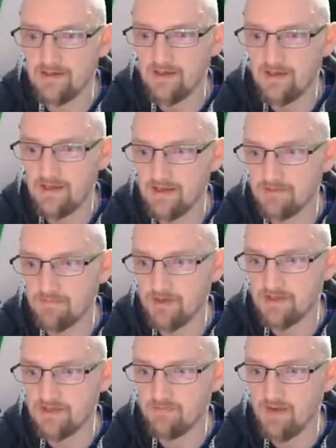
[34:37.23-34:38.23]
his
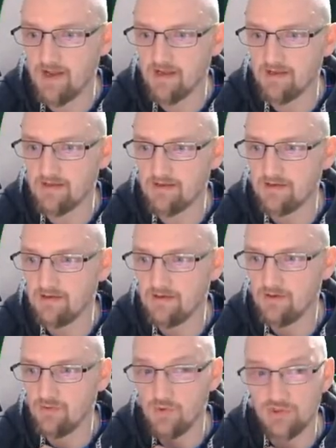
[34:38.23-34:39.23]
big smack,
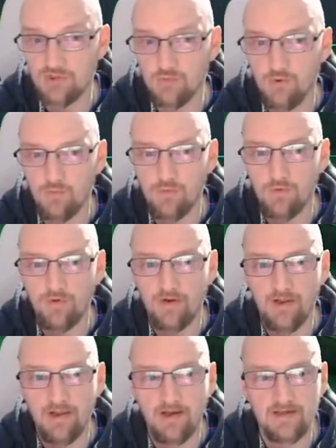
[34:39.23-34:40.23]
which is what we want
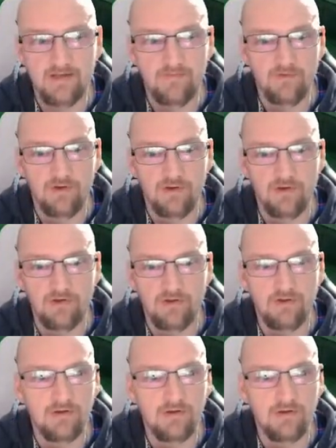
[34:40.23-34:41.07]
here. Let's have a look.